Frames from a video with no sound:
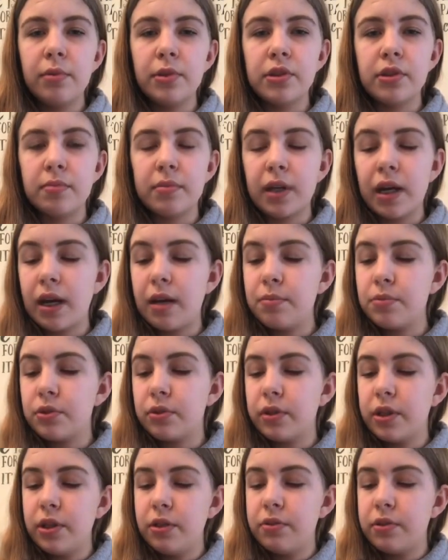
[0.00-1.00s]
sometimes, or
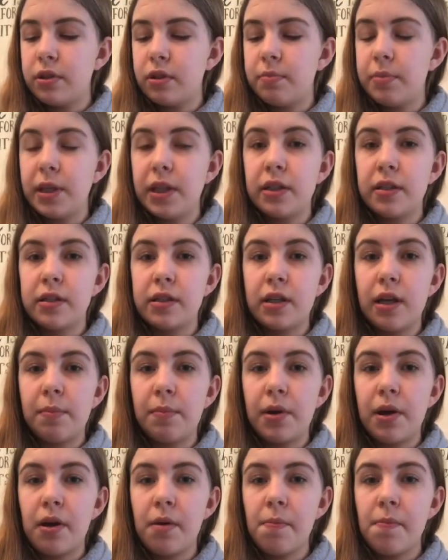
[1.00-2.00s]
they use their beak to step
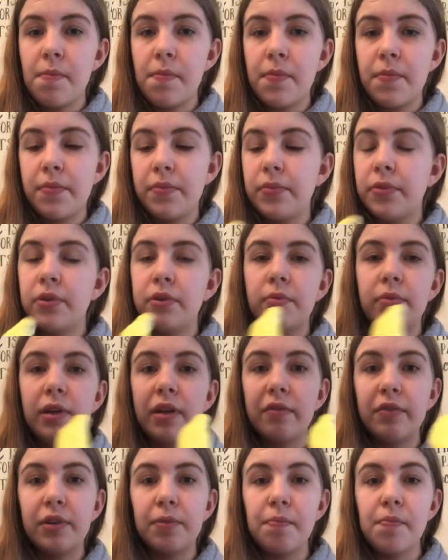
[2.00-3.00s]
up, or
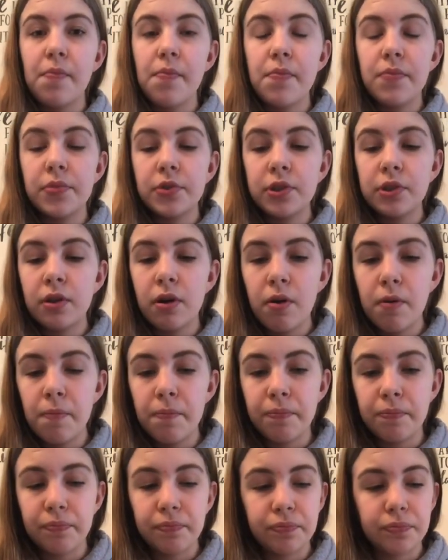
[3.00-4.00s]
whatever. So,
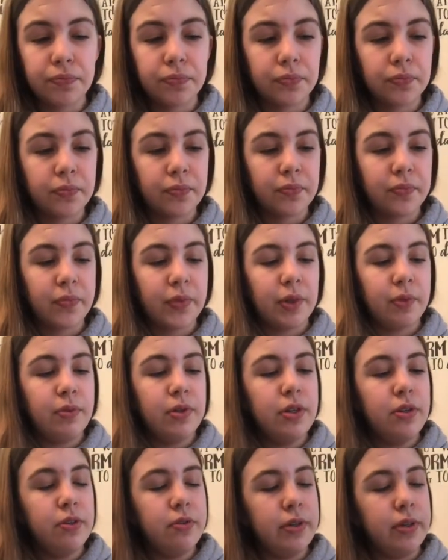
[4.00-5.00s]
what are
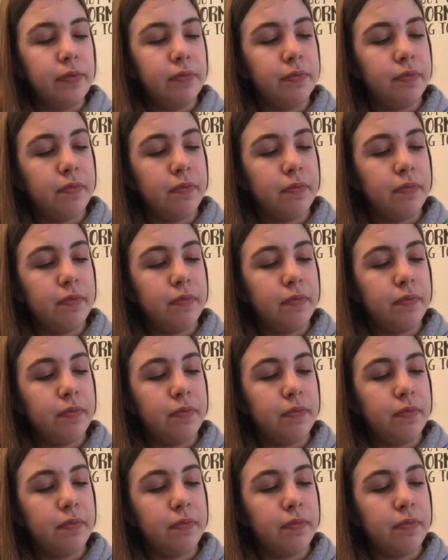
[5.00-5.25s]
you doing?